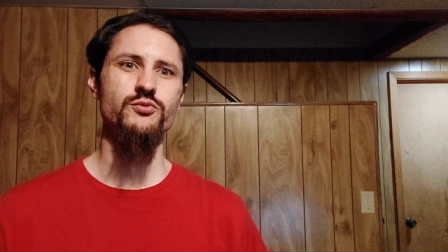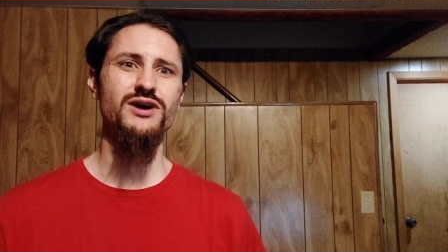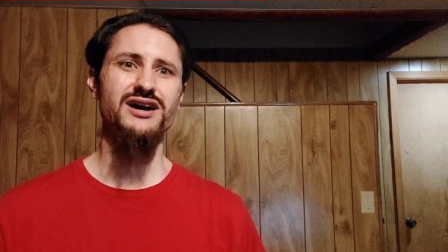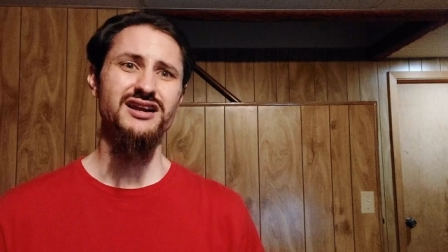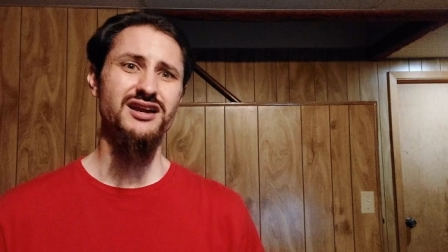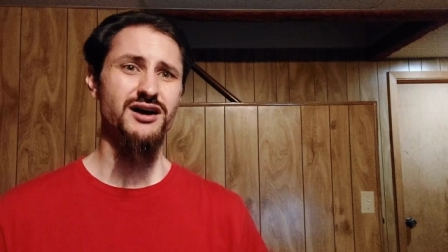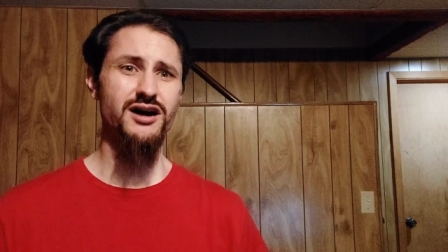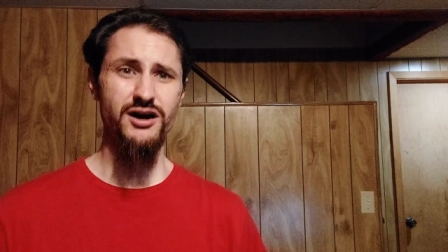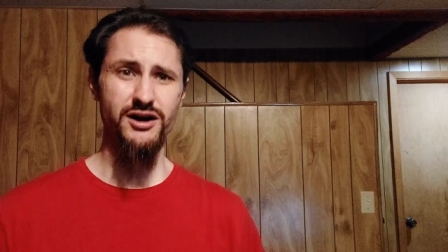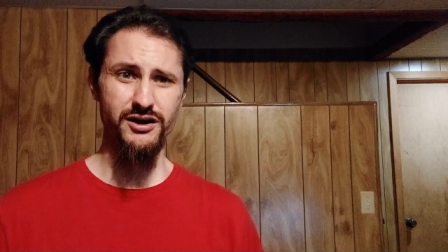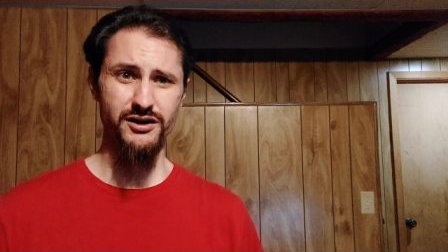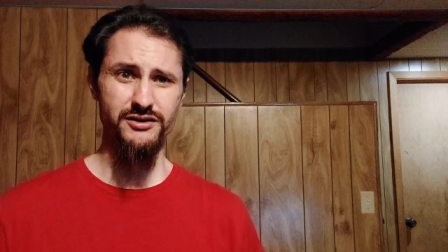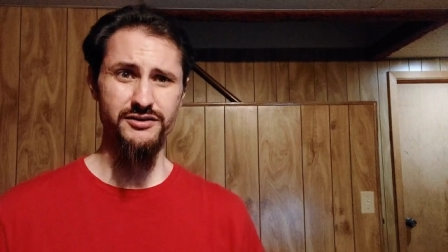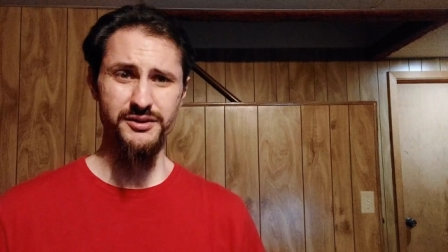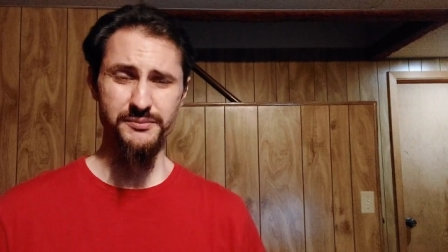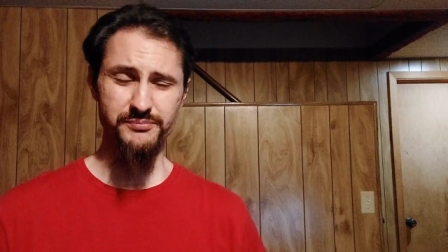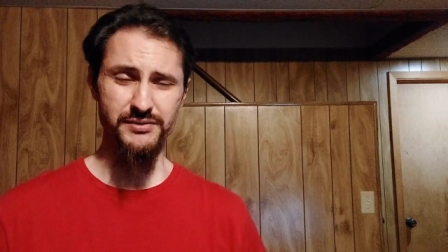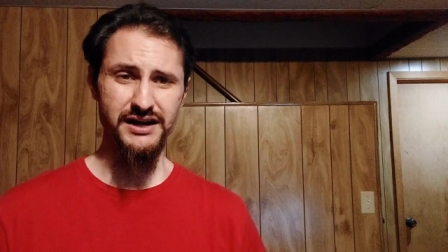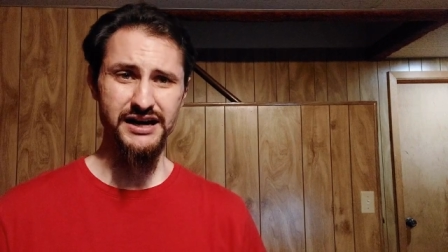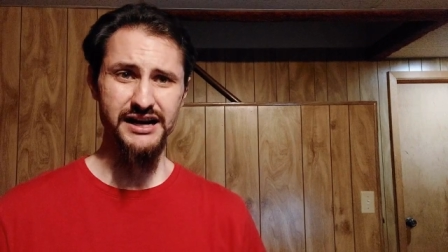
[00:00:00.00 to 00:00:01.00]
what are
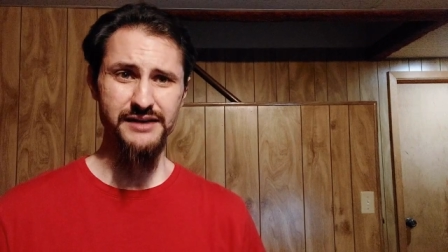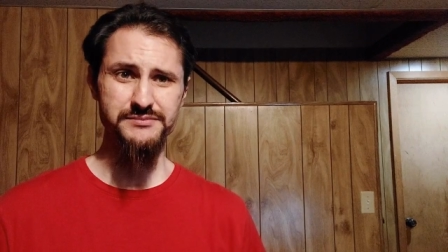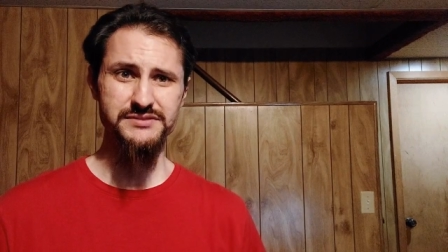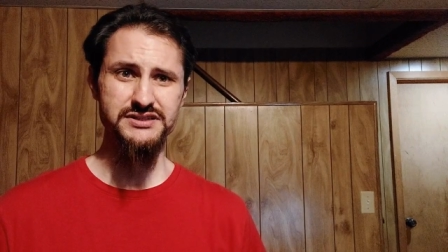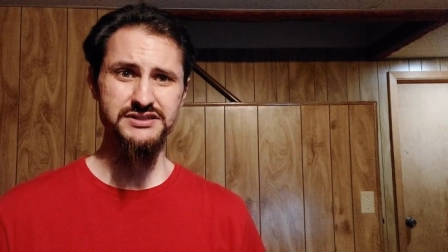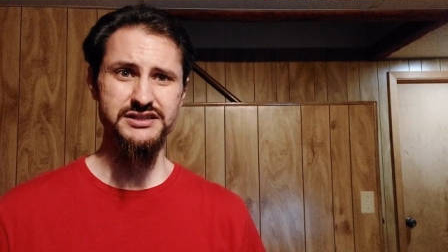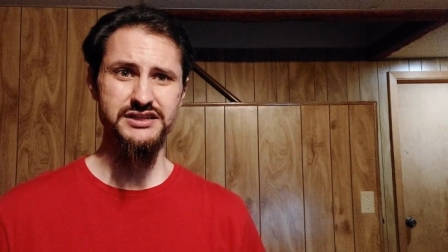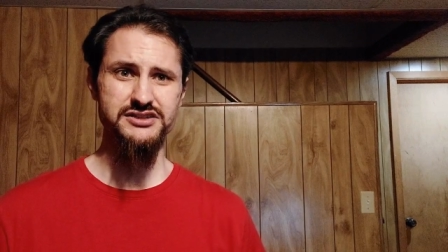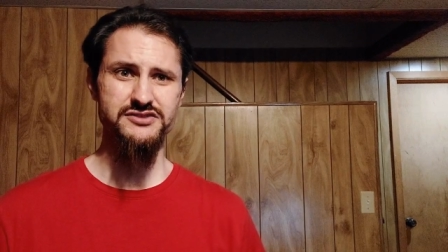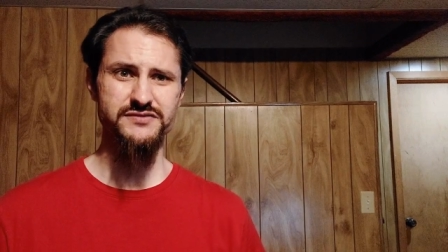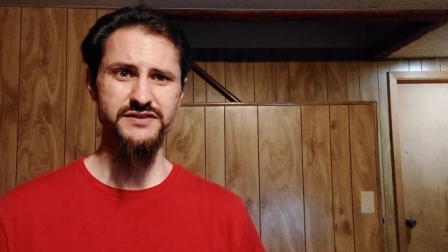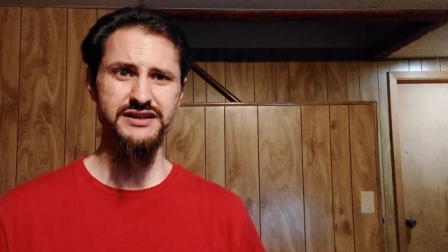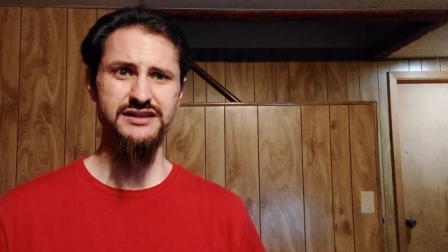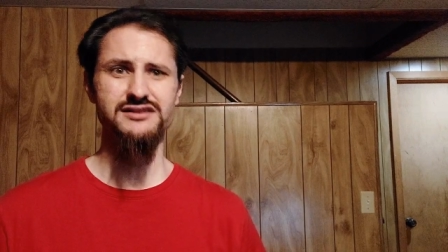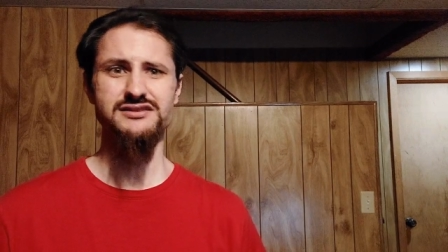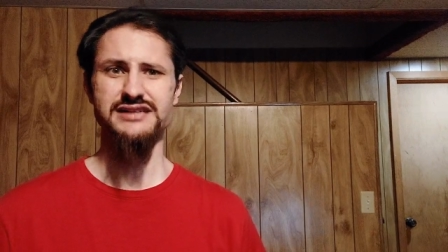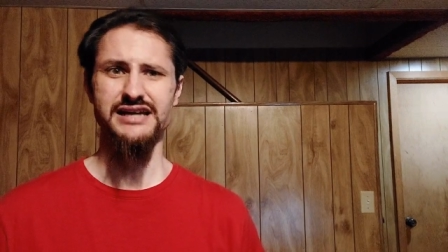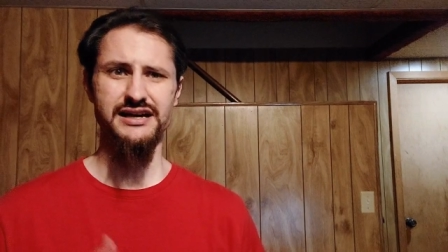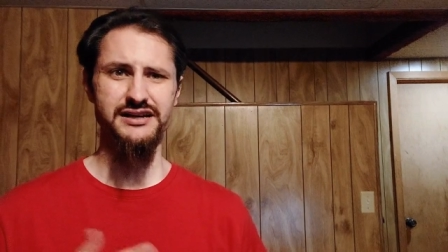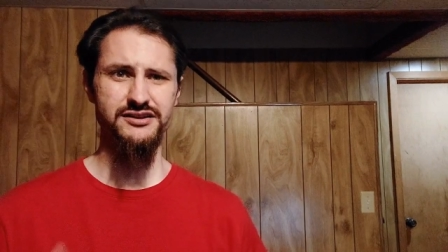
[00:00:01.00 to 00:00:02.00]
the primes in such
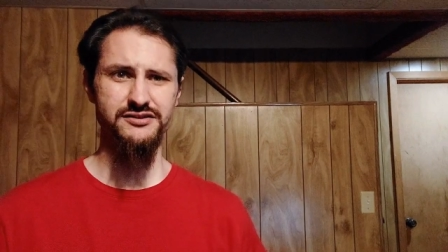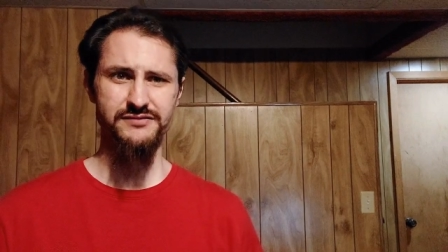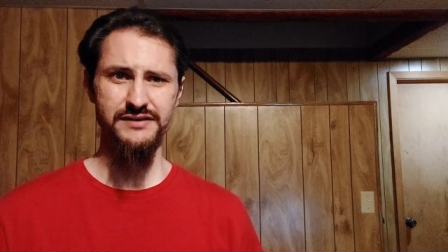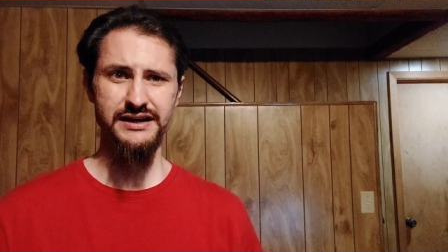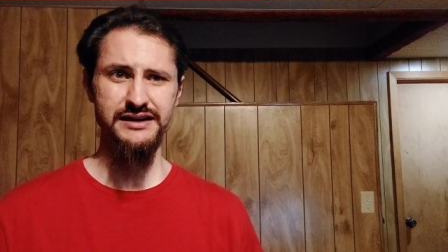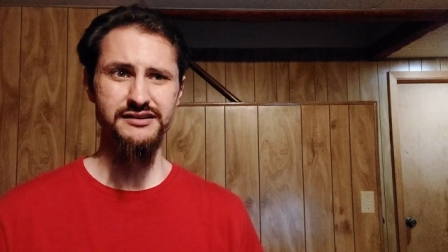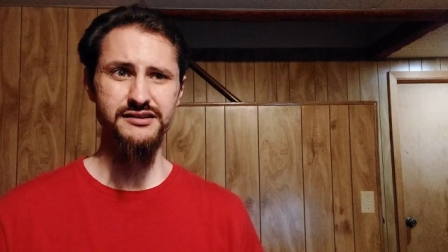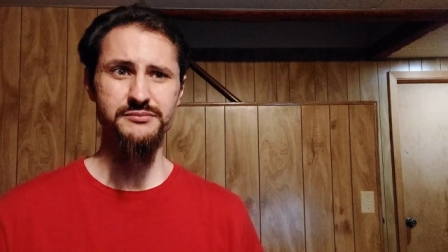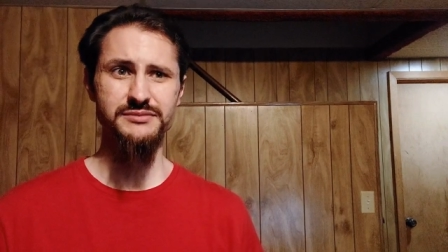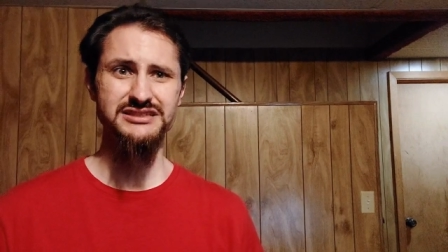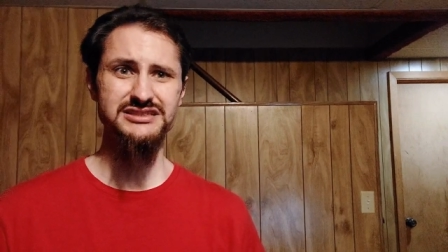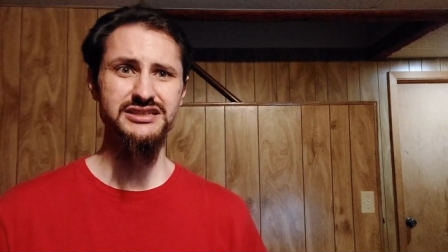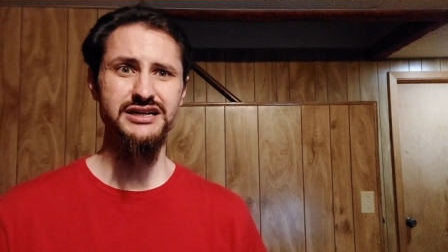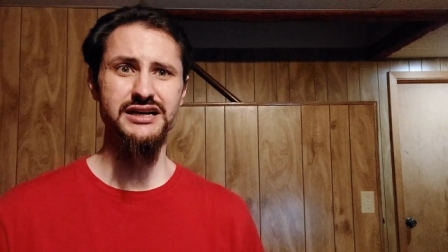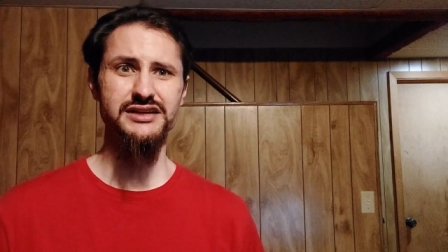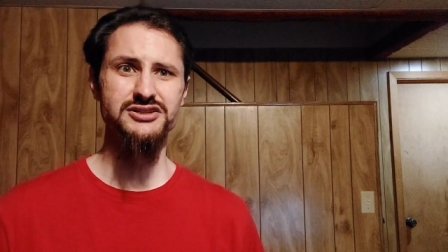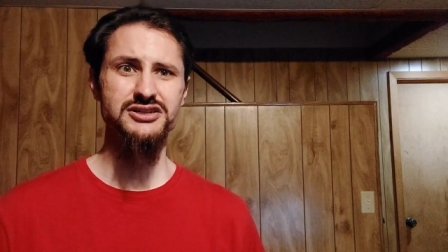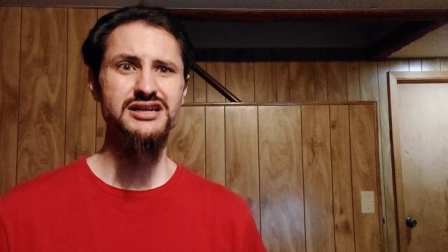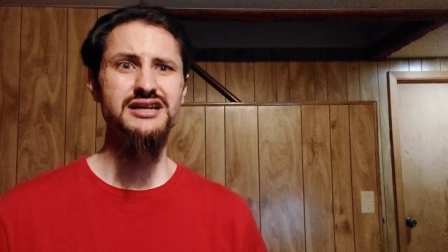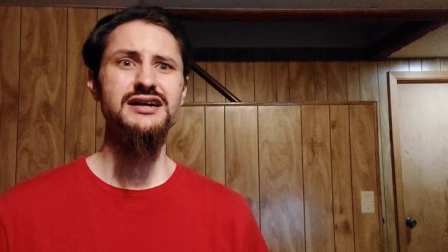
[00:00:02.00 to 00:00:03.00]
fields, how do you find them and
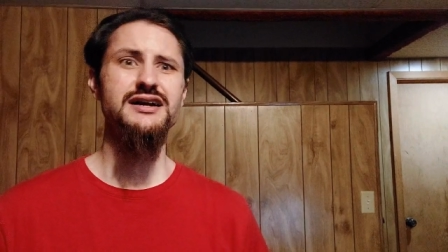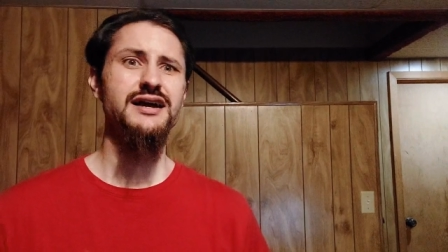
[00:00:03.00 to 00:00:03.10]
such,